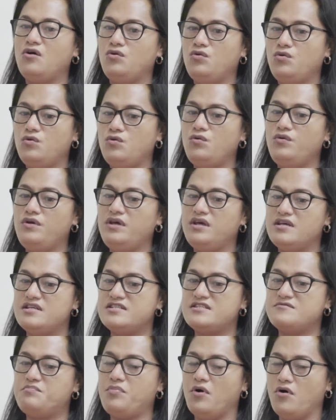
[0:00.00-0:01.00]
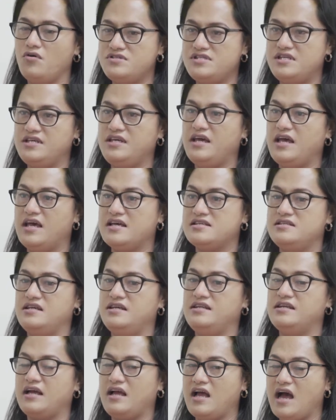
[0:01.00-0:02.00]
who is posing
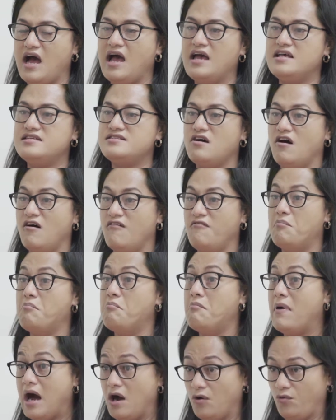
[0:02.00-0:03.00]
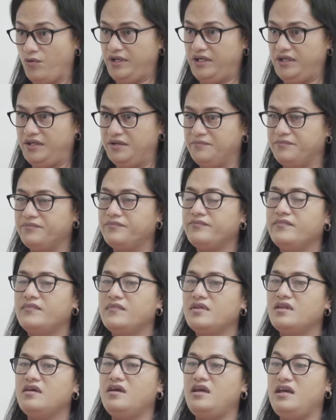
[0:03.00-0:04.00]
in a guise of Maui
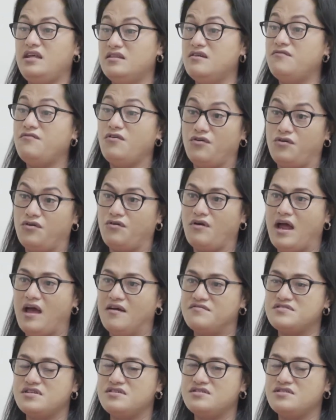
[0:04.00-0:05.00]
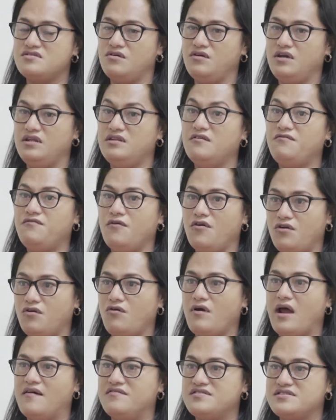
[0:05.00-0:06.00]
in the photographs. So in the
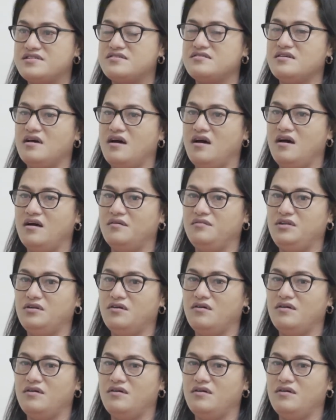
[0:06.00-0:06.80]
photographs, I